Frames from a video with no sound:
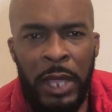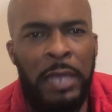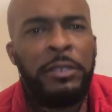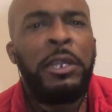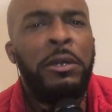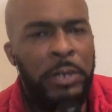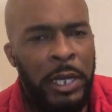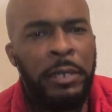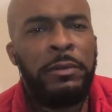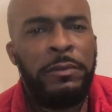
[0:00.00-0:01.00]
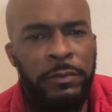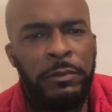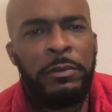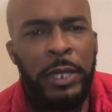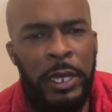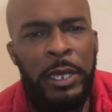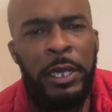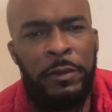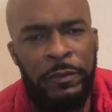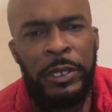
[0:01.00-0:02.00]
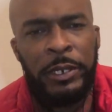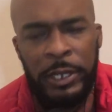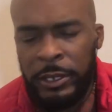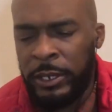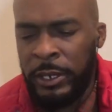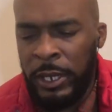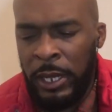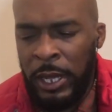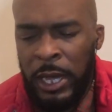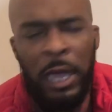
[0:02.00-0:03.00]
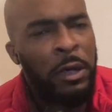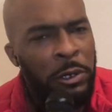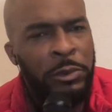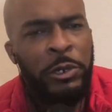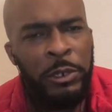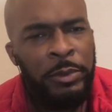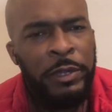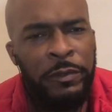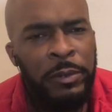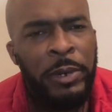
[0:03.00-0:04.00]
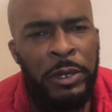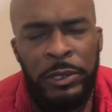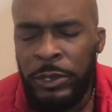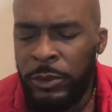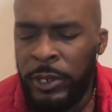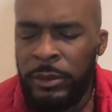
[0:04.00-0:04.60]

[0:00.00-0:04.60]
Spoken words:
I said, okay. Yeah, fuck that shit. I always wanted to play football anyway.